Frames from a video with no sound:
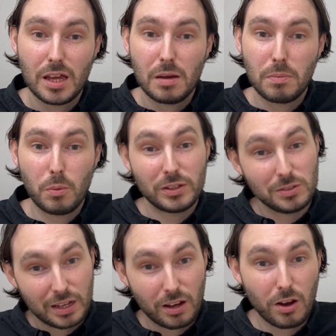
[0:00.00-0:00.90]
but when you
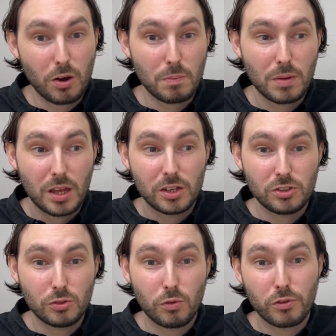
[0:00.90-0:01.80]
get home,
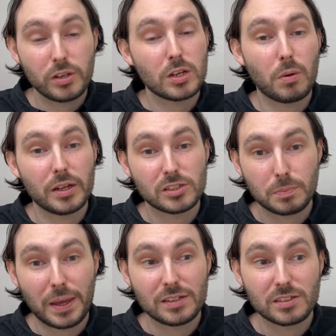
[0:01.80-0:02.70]
you're really quite
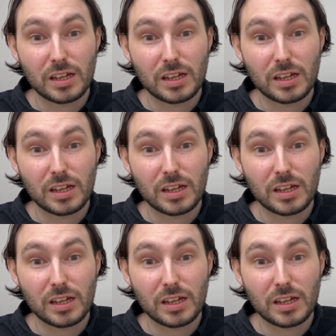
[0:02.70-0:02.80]
spent